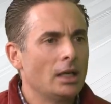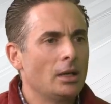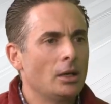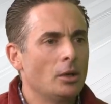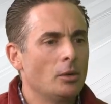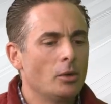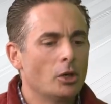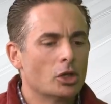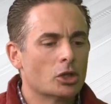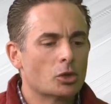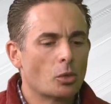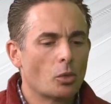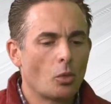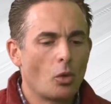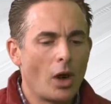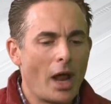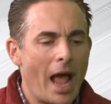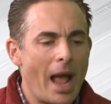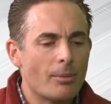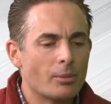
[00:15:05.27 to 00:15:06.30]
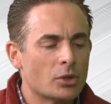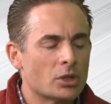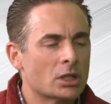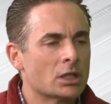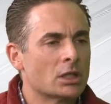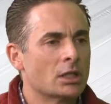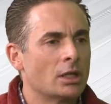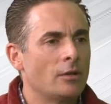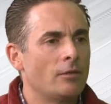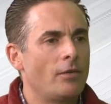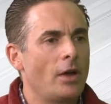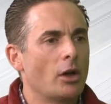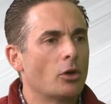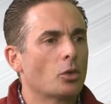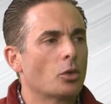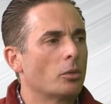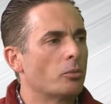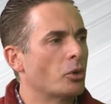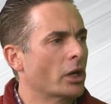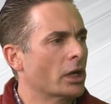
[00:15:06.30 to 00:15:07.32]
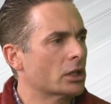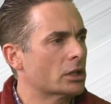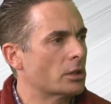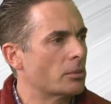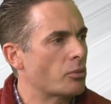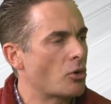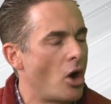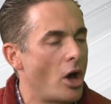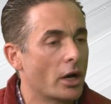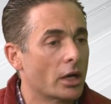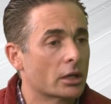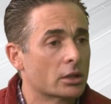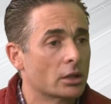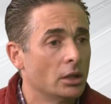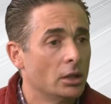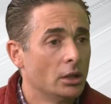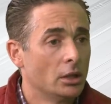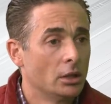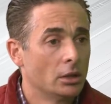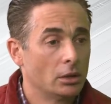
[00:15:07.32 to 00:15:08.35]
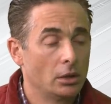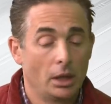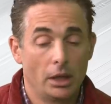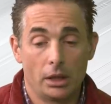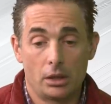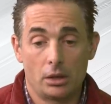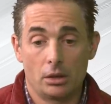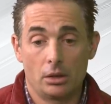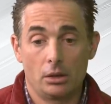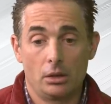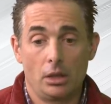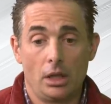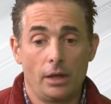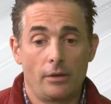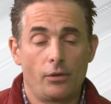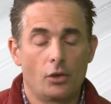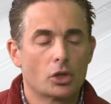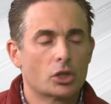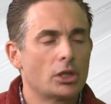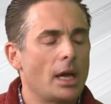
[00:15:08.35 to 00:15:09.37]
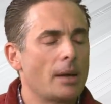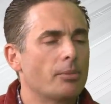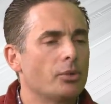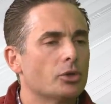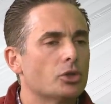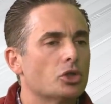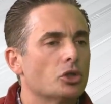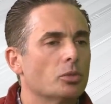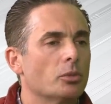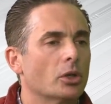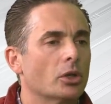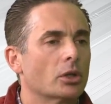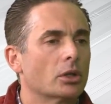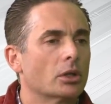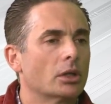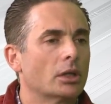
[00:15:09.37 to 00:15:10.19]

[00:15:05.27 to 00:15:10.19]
Because what happens is an inventor will bring us a product, mm -hmm. like like for example Zoomer.